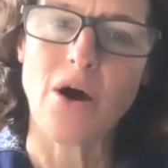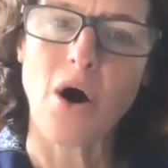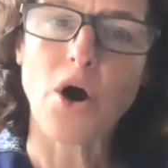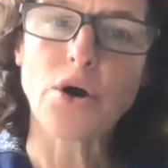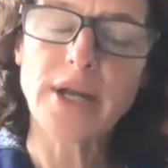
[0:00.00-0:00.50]

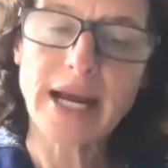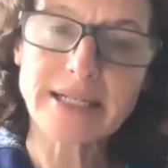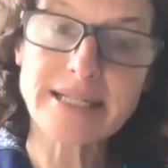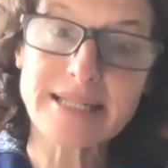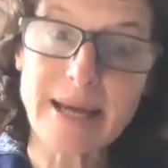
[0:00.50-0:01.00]
Our
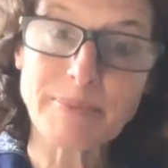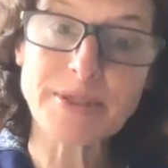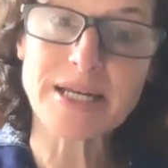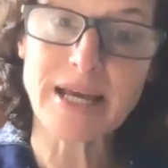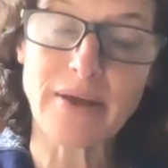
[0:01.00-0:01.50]
next step
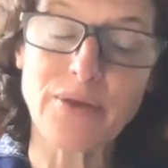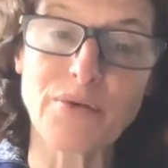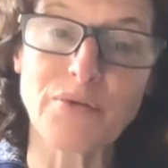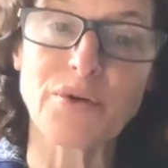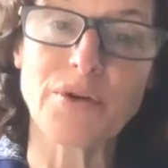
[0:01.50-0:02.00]
together
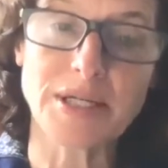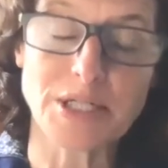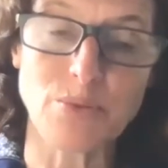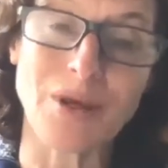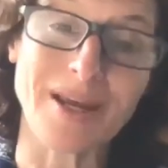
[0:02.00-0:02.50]
for
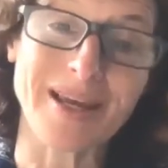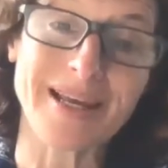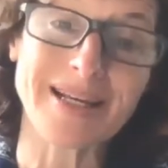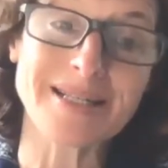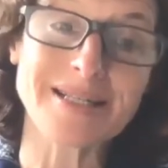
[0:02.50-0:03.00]
this week
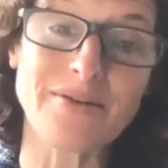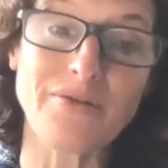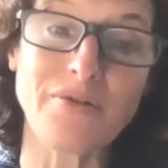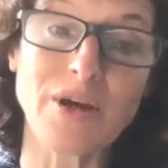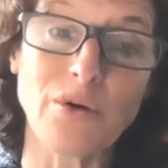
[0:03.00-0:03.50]
is to
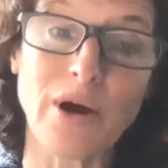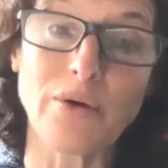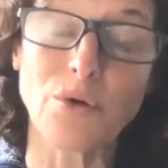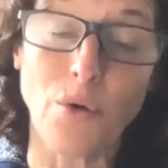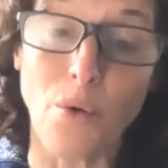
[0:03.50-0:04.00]
figure out
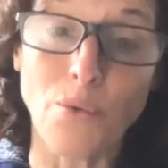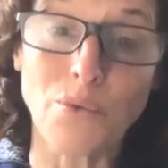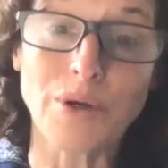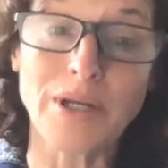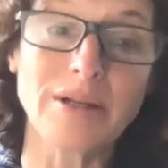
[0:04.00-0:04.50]
your own
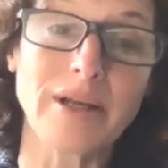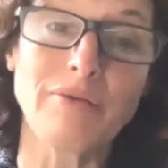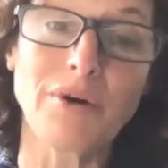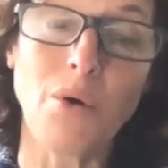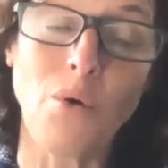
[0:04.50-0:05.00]
reading life
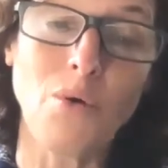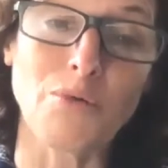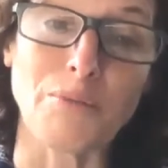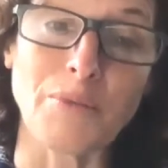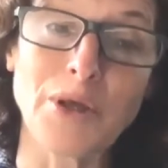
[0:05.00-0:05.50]
at
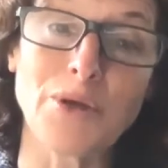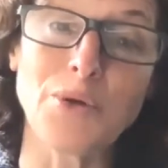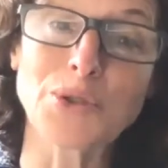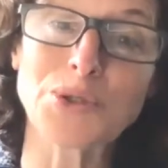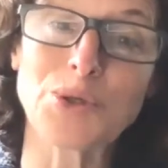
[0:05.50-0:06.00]
home.
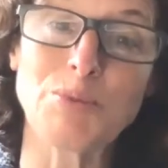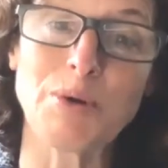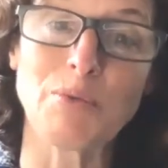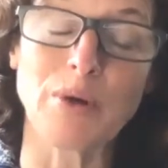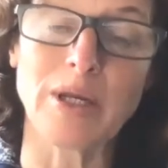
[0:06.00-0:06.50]
Usually you'd
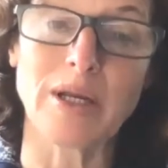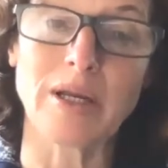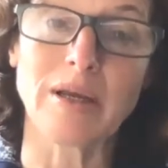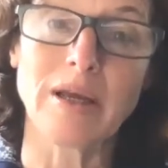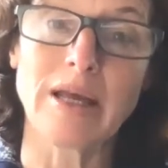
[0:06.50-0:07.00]
be
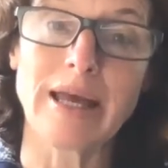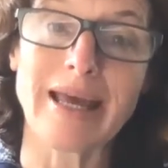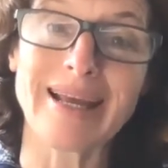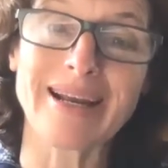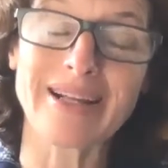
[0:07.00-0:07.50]
reading
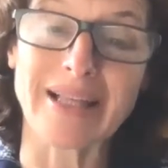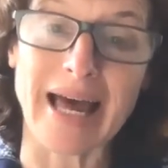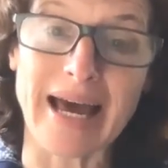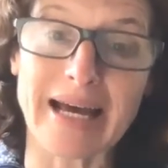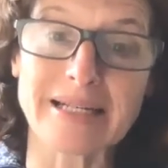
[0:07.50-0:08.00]
in
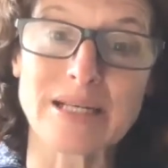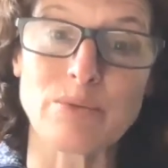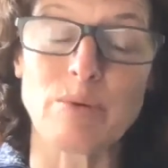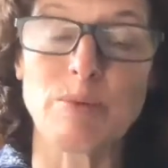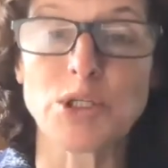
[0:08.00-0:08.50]
class and
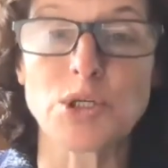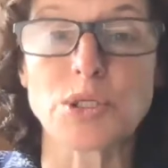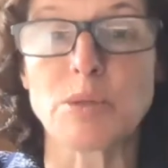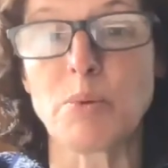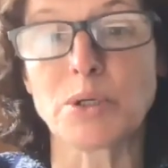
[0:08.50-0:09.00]
we'd be
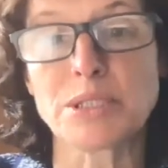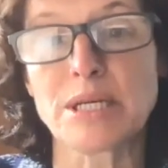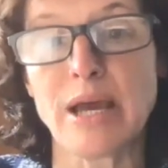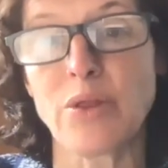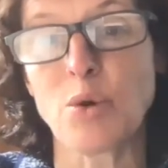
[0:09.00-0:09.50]
choosing books
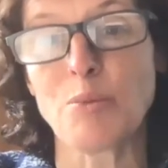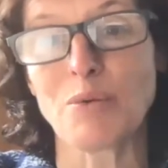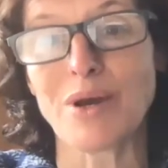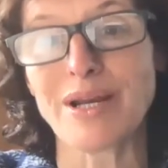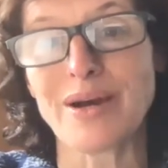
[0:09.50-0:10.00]
together, but
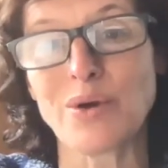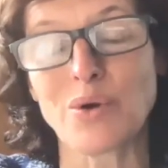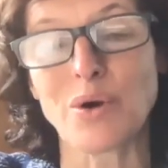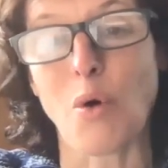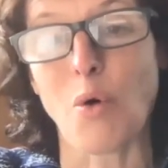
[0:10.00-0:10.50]
right now you're
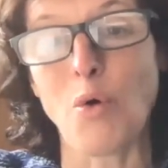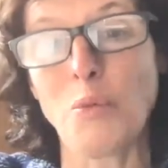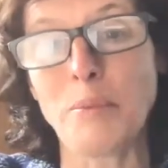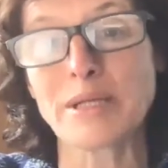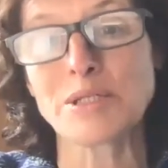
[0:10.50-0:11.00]
at
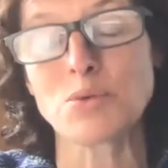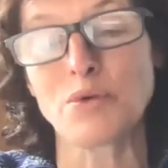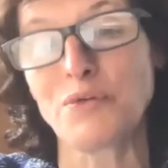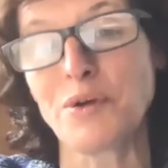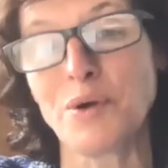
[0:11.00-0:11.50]
home, and so
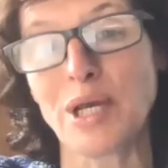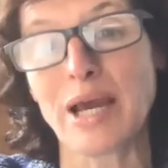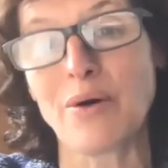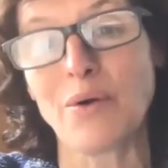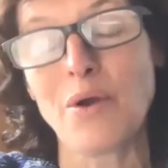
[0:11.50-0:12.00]
we're figuring out